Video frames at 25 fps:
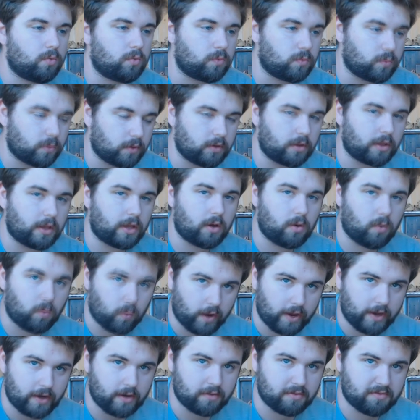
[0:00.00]
really
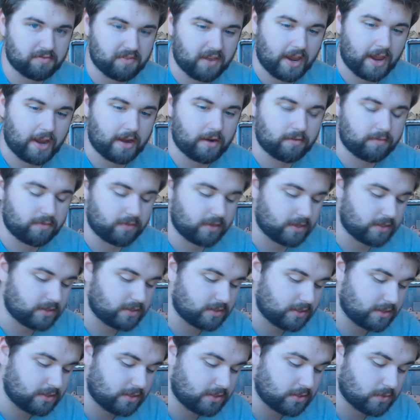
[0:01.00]
quite a fan of
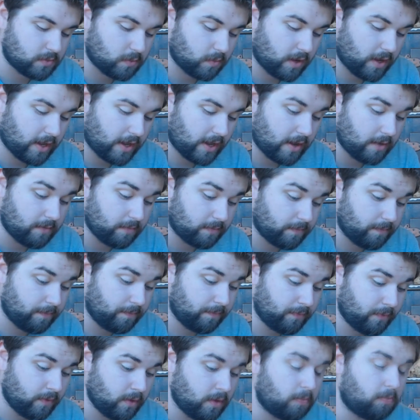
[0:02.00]
this. This is why
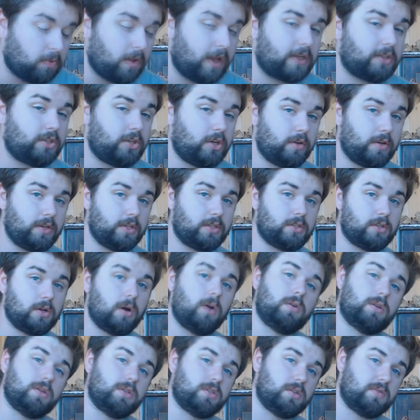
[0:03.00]
black cherry
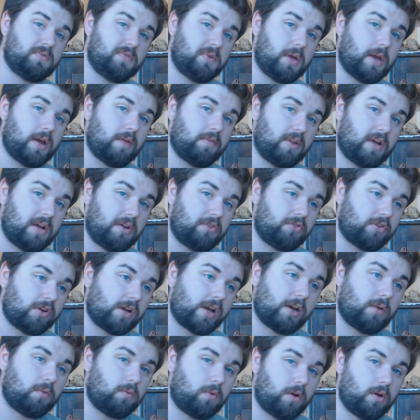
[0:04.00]
sodas, if you have not
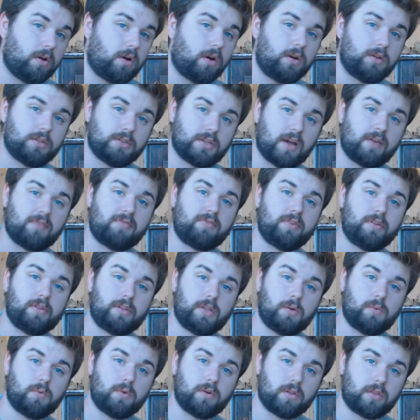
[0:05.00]
tried one, are
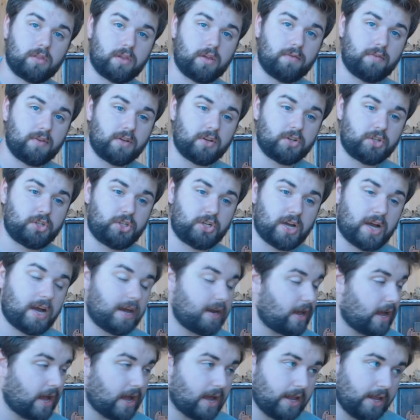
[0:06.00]
definitely worth giving a
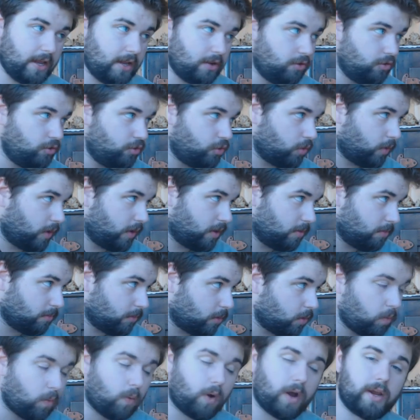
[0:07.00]
shot. I enjoy
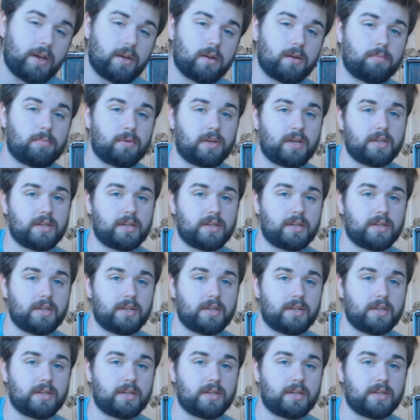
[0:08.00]
them quite a